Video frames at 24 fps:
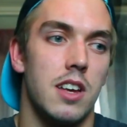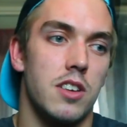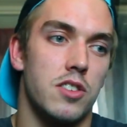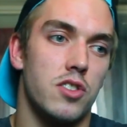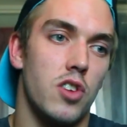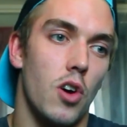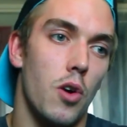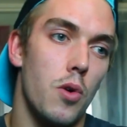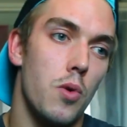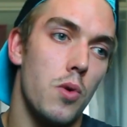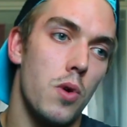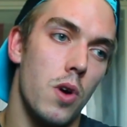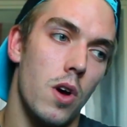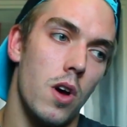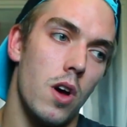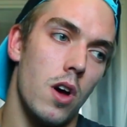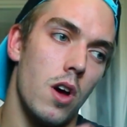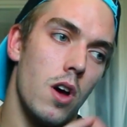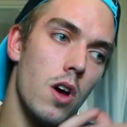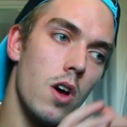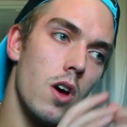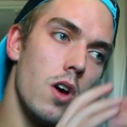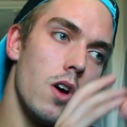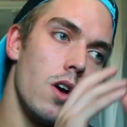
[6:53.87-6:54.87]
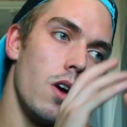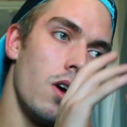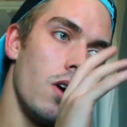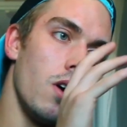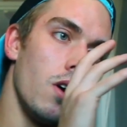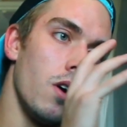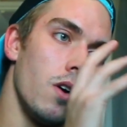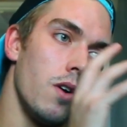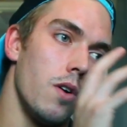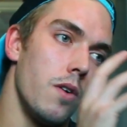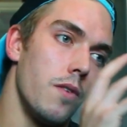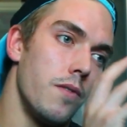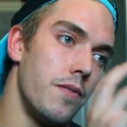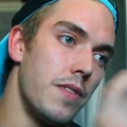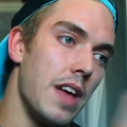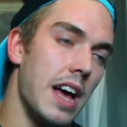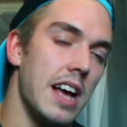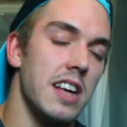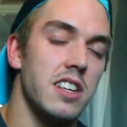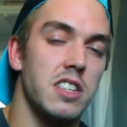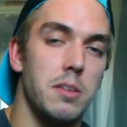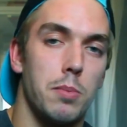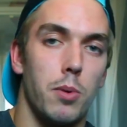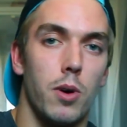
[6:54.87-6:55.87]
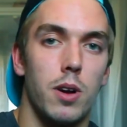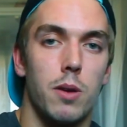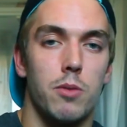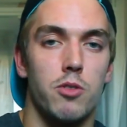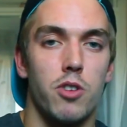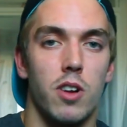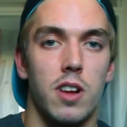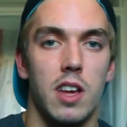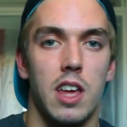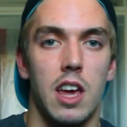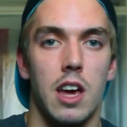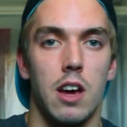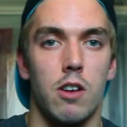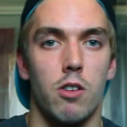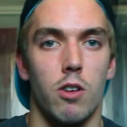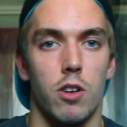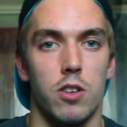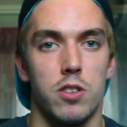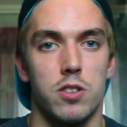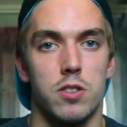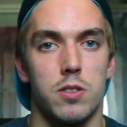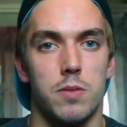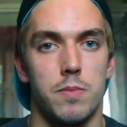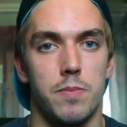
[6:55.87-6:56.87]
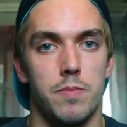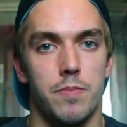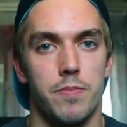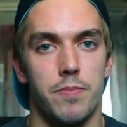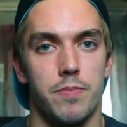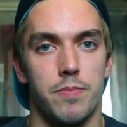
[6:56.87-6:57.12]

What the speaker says: So that is the point I'm trying to get across.